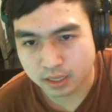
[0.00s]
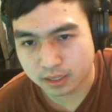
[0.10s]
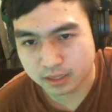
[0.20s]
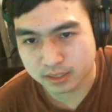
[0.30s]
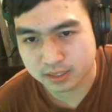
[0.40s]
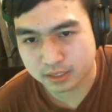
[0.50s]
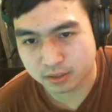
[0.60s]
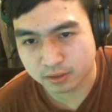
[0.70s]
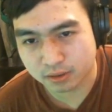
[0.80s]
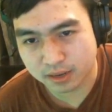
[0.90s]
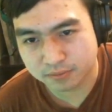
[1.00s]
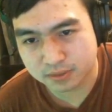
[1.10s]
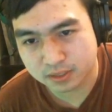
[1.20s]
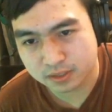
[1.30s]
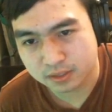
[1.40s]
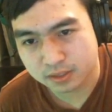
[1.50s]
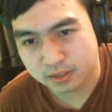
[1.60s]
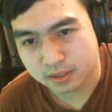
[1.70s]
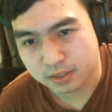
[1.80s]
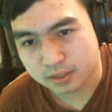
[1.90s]
this is on your left,
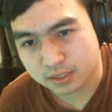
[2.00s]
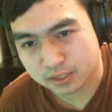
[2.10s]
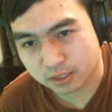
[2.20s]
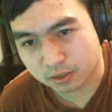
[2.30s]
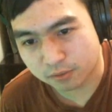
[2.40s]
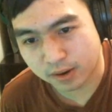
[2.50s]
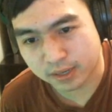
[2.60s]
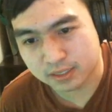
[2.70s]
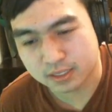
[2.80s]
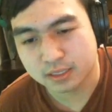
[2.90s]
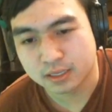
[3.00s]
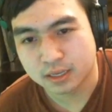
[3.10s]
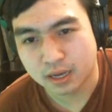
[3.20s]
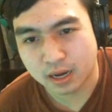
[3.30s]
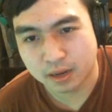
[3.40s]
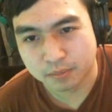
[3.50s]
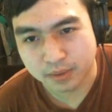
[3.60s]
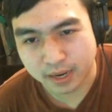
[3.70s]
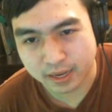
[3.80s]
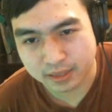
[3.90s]
this is on your right,
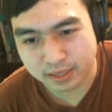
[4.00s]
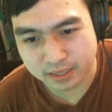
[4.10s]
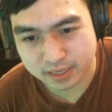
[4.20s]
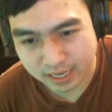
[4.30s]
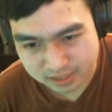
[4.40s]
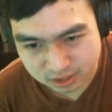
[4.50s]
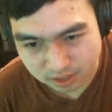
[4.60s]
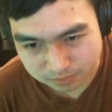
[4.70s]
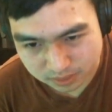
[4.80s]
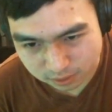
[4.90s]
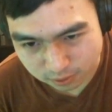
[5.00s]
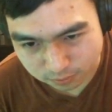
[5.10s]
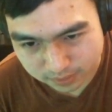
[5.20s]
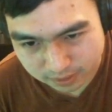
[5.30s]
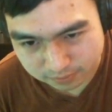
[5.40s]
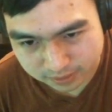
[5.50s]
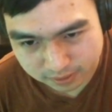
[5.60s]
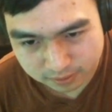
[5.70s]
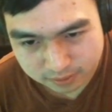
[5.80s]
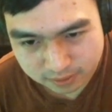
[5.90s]
and then the next jump that's all the way down
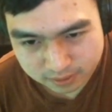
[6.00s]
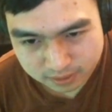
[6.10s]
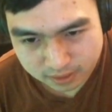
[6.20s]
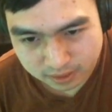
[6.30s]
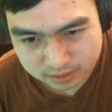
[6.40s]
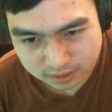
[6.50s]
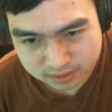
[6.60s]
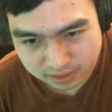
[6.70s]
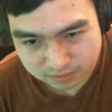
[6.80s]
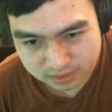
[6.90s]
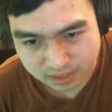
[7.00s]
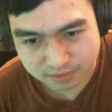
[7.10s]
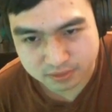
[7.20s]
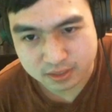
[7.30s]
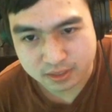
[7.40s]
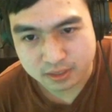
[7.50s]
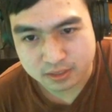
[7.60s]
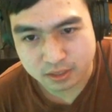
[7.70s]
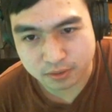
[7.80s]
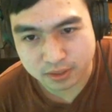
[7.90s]
here does have this left,
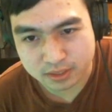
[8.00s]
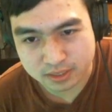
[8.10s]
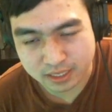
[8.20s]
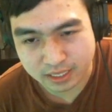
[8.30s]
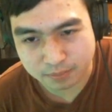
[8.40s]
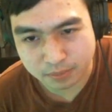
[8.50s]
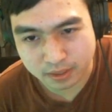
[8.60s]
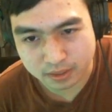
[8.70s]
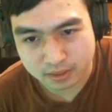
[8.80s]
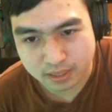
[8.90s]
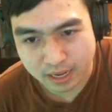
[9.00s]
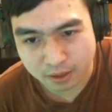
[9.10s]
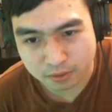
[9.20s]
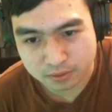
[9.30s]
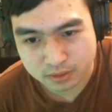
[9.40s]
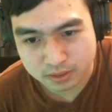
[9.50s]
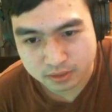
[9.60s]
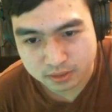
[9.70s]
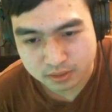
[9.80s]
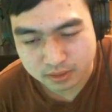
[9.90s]
so you can just keep it held
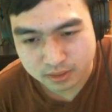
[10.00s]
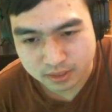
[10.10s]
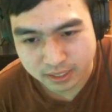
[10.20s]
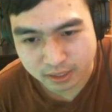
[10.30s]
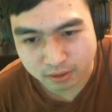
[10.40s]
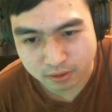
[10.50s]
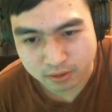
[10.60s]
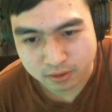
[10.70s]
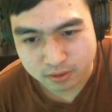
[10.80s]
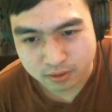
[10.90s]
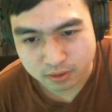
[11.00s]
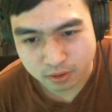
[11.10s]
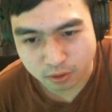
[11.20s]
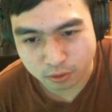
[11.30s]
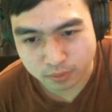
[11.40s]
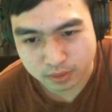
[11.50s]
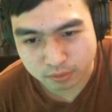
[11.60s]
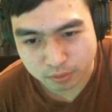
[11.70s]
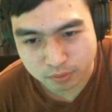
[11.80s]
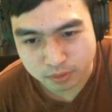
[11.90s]
here all the way
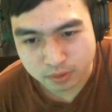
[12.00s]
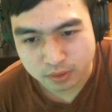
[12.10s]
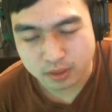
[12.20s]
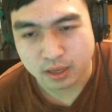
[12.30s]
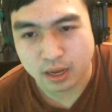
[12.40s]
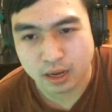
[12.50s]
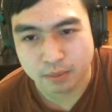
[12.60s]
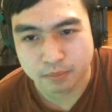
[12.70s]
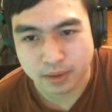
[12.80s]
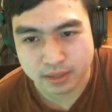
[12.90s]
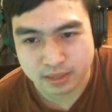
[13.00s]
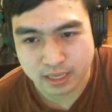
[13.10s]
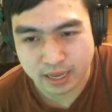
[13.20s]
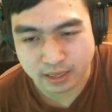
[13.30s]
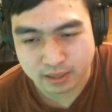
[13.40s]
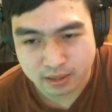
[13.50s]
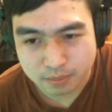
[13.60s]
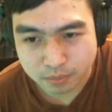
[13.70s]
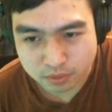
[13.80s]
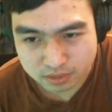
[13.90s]
through, and then
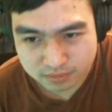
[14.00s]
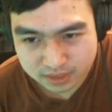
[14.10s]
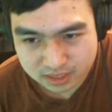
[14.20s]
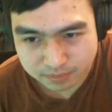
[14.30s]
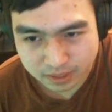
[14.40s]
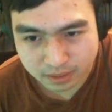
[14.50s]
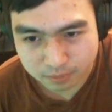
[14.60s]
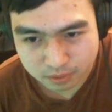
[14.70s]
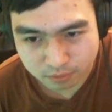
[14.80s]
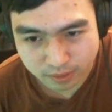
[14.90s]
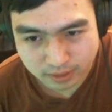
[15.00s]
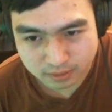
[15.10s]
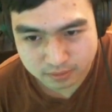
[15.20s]
both of these can be hit with your right.